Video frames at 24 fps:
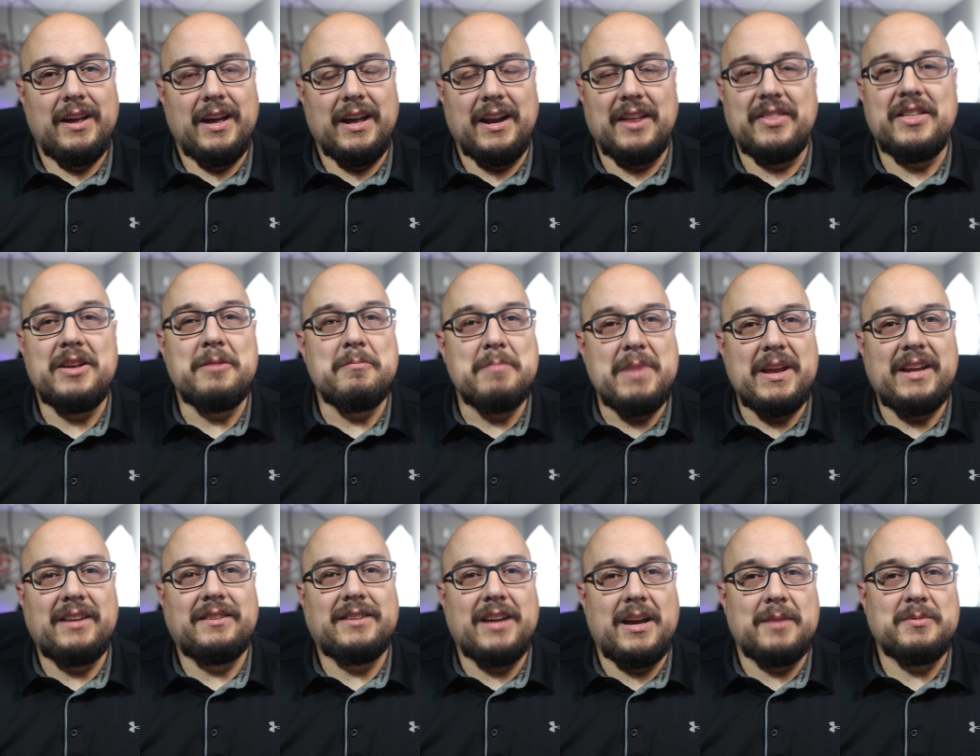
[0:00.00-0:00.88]
And I think
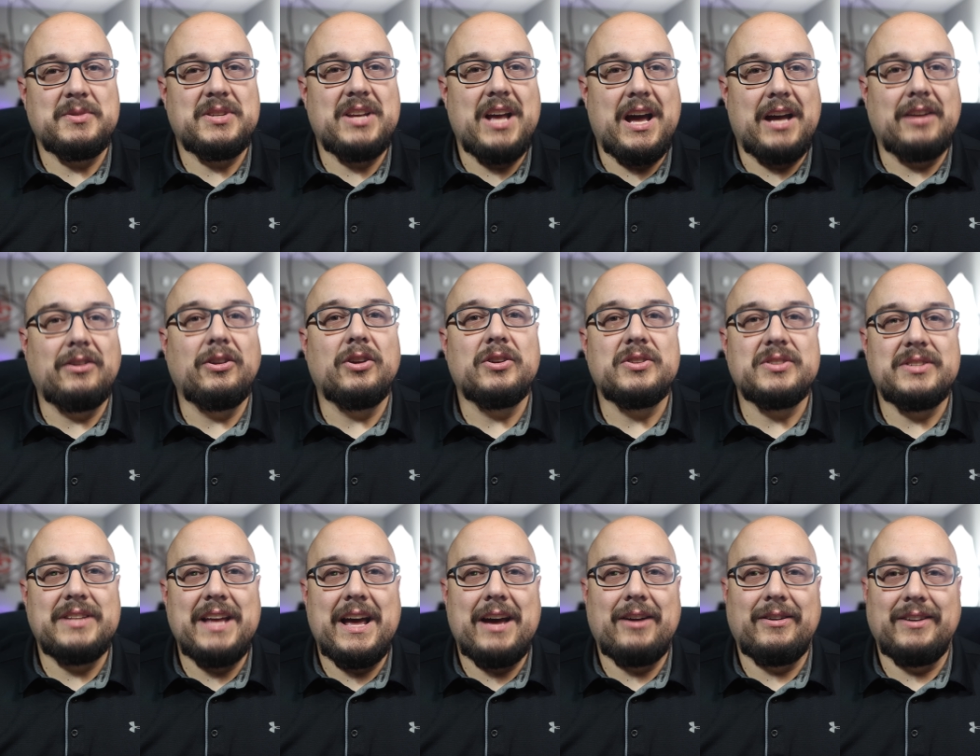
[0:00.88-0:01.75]
many times God
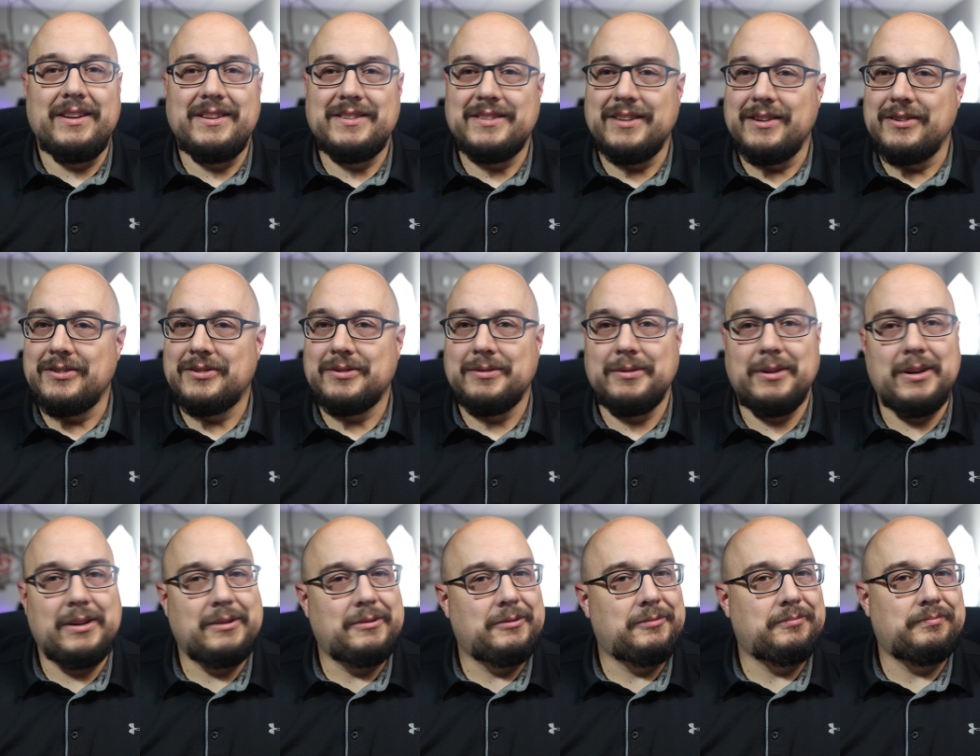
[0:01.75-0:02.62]
looks down and he says,
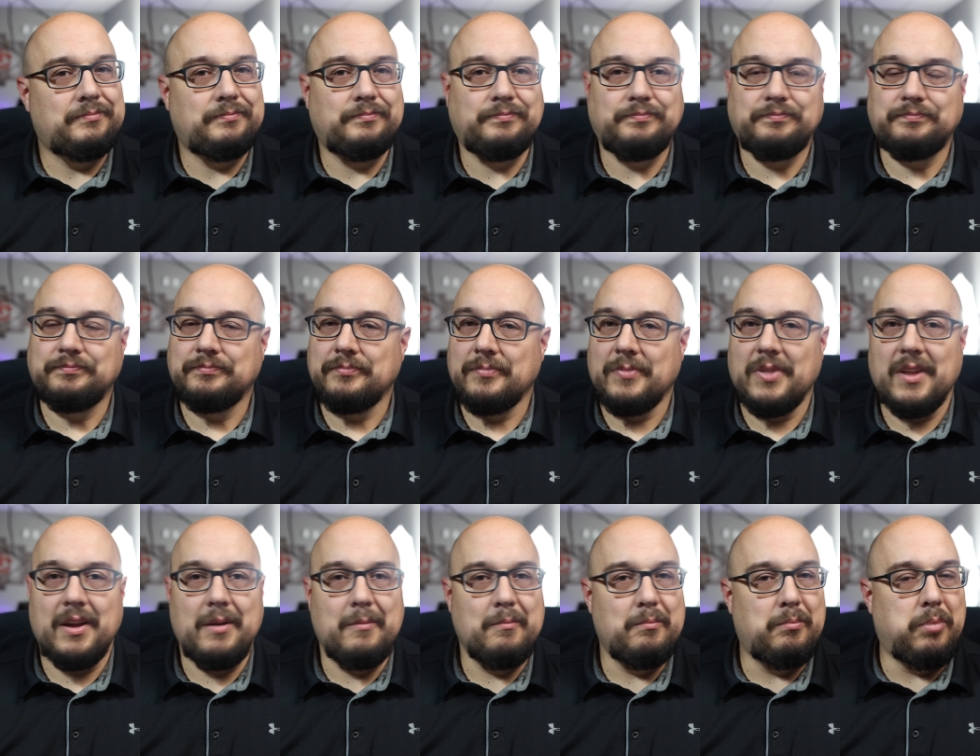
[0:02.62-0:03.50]

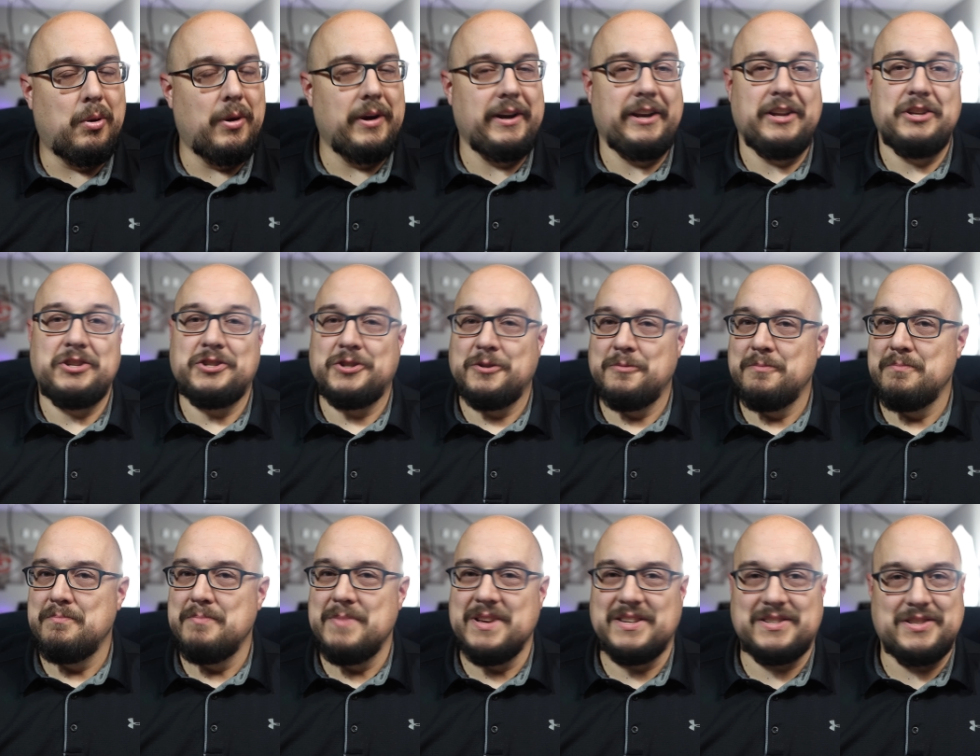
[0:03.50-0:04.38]
Boy, did you
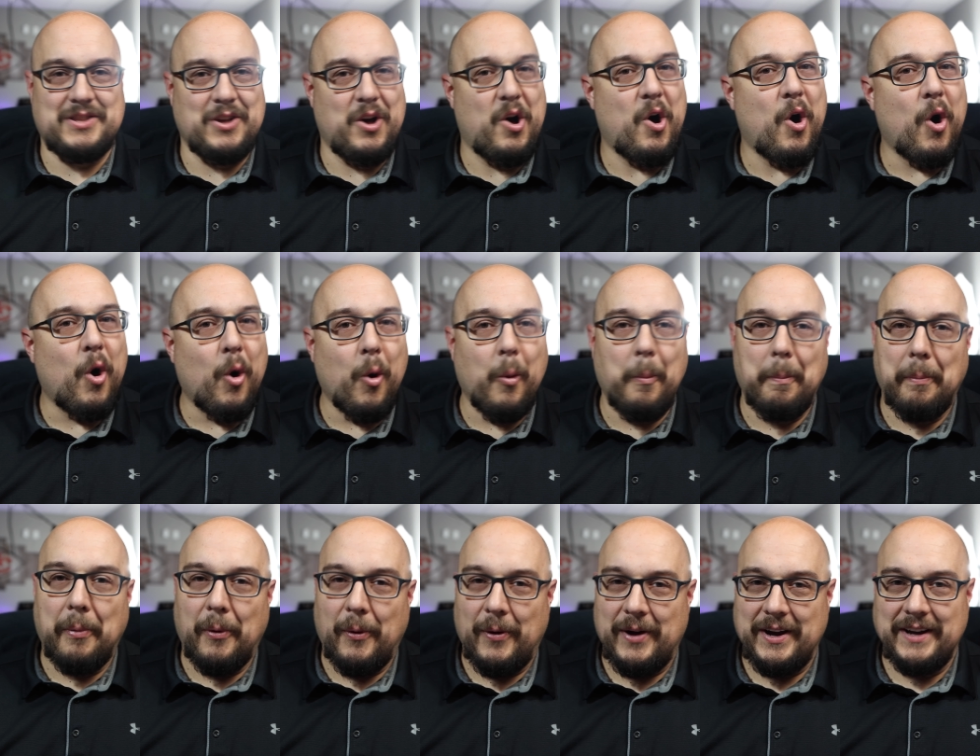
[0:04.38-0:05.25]
miss the whole
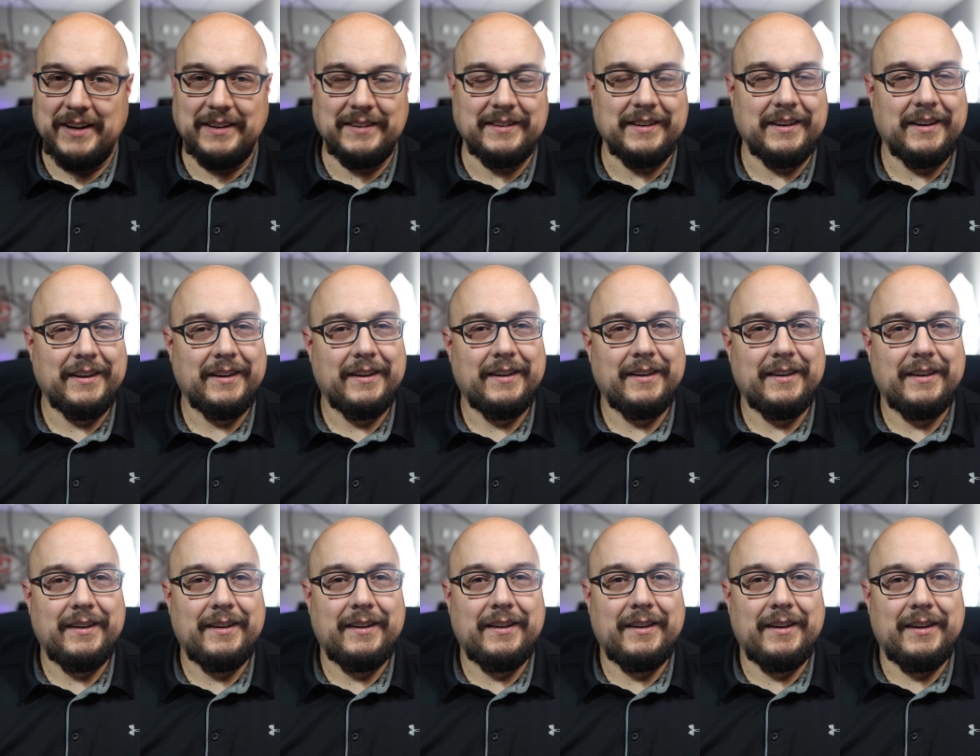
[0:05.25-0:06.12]
point.
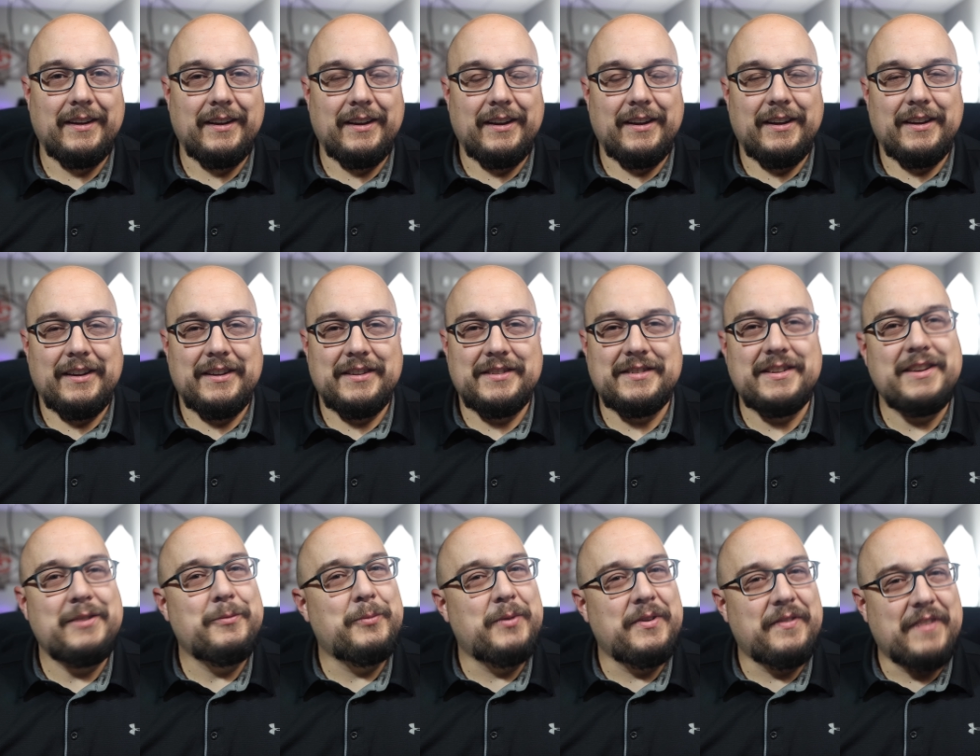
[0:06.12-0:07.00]

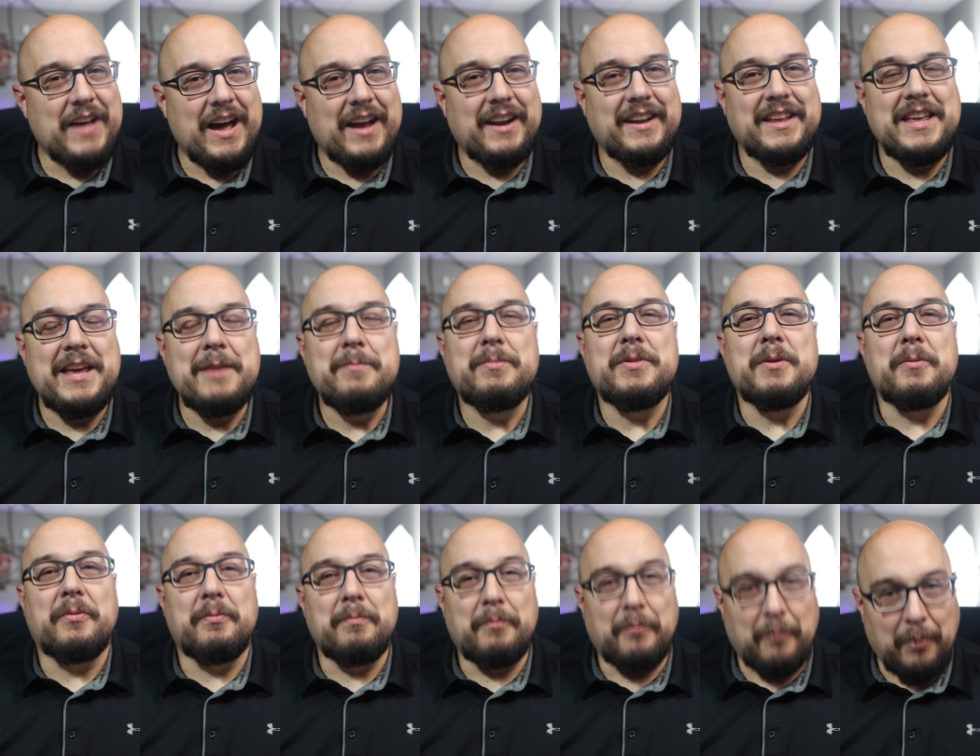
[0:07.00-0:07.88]
See, we've got to keep the
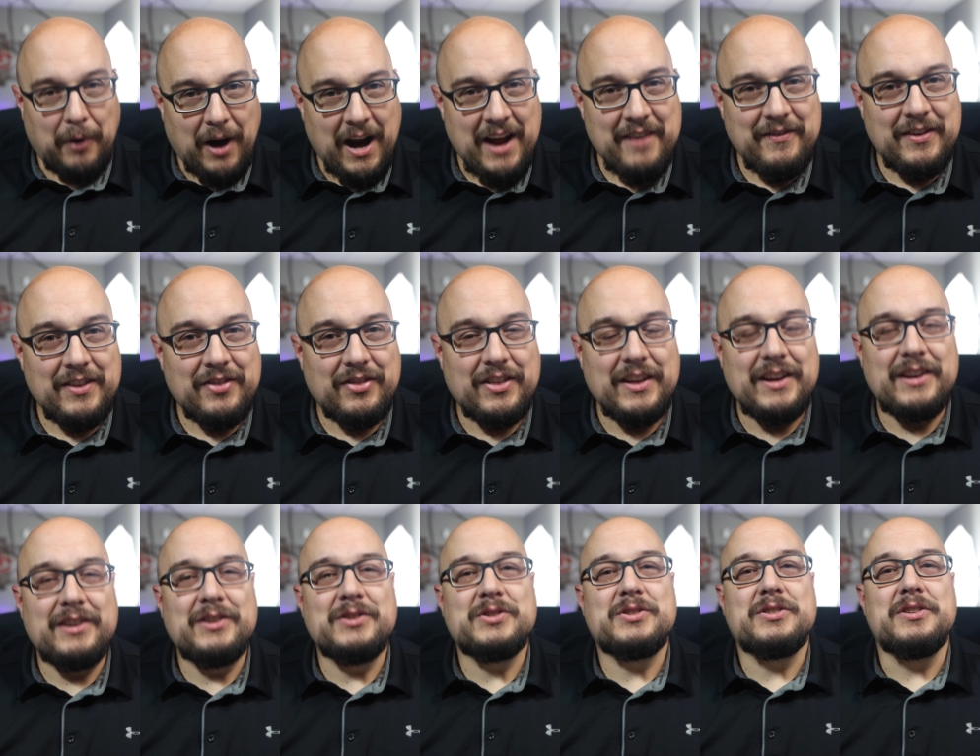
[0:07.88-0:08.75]
private
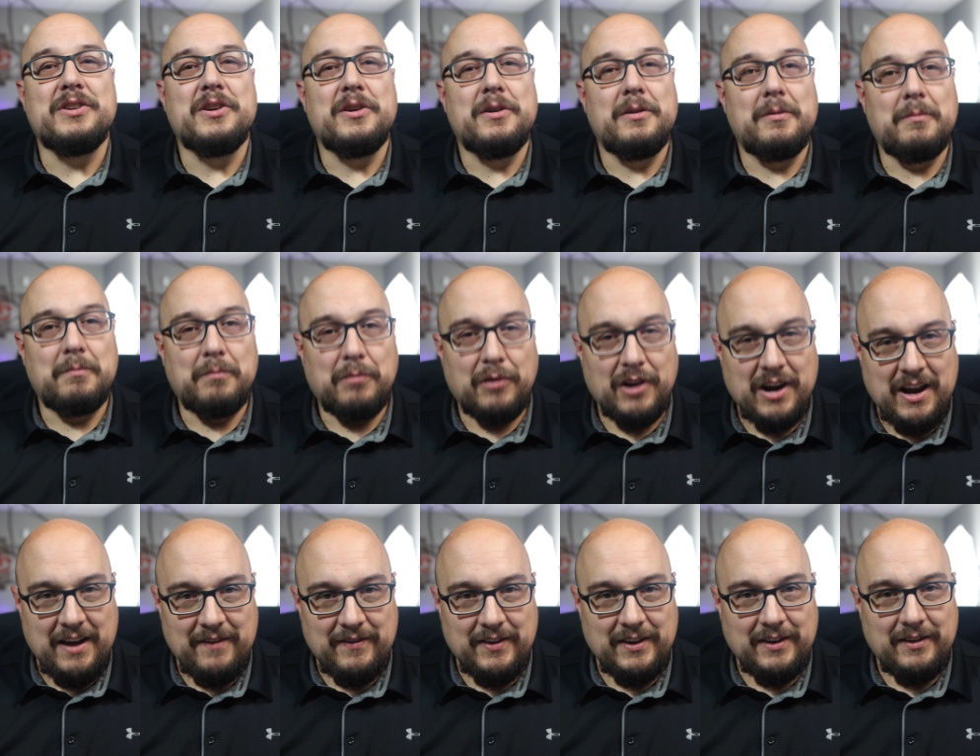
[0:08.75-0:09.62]
things
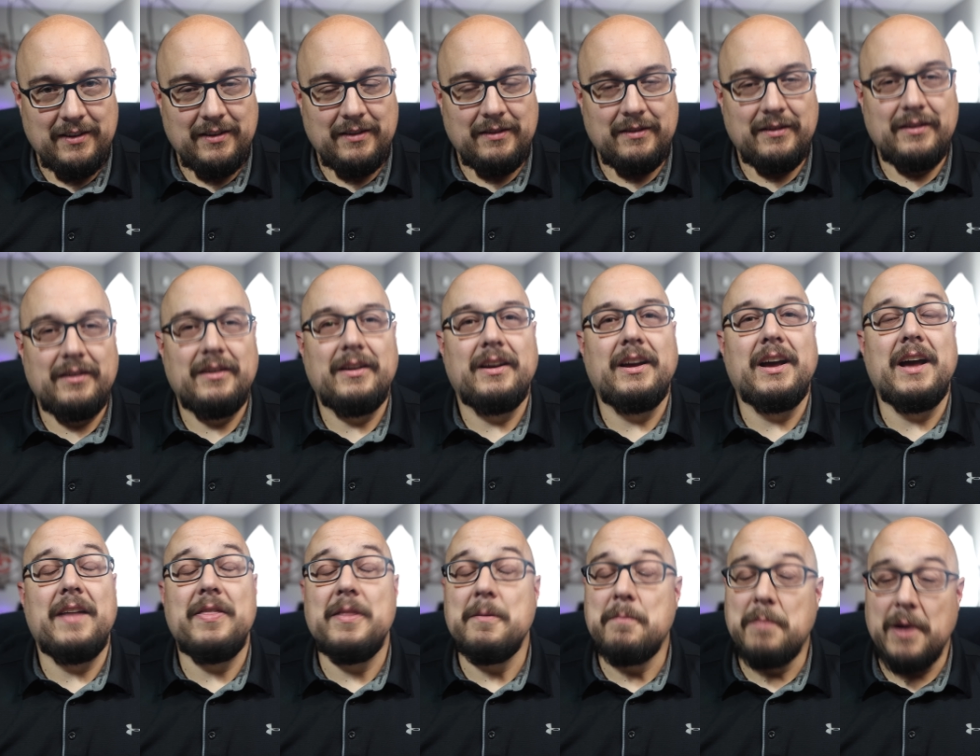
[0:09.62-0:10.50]
private
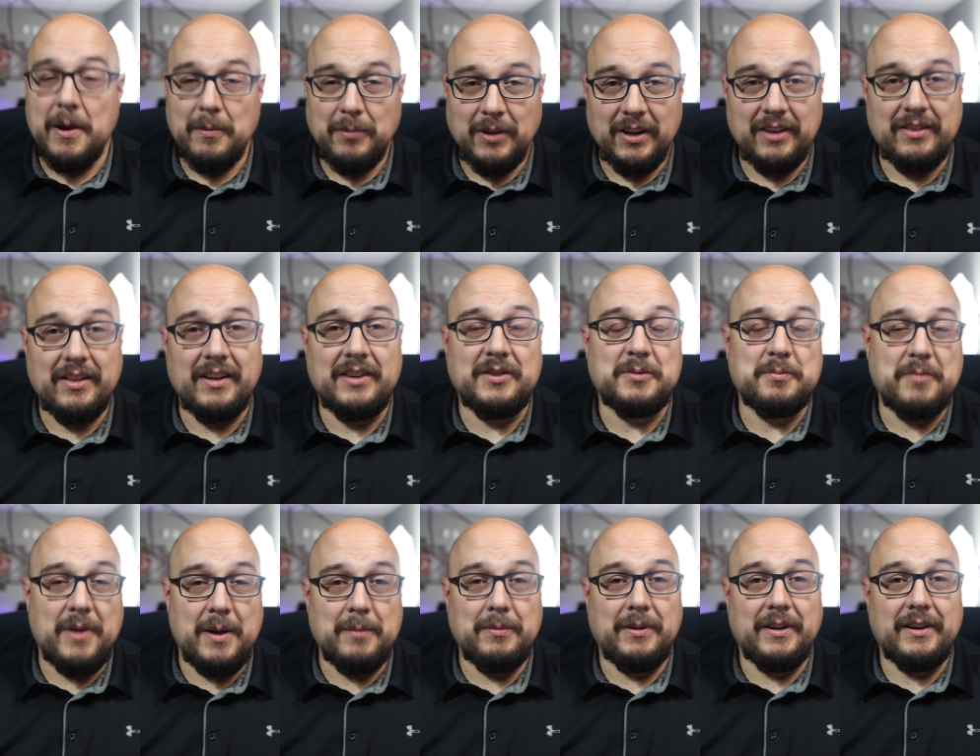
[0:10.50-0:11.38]
and the public things
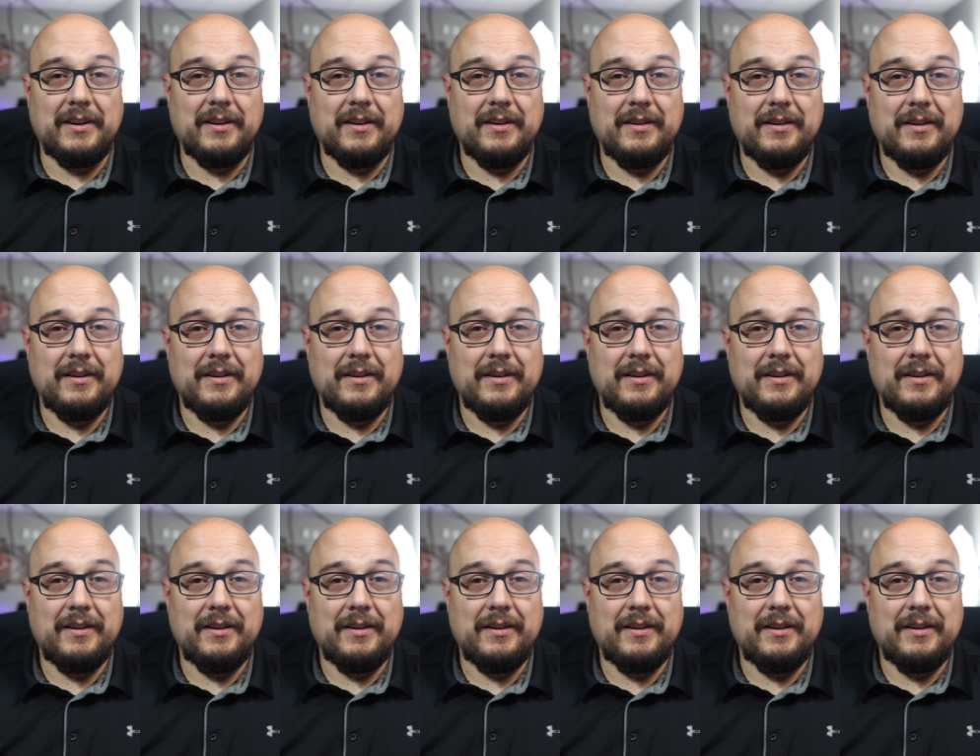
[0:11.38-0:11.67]
public.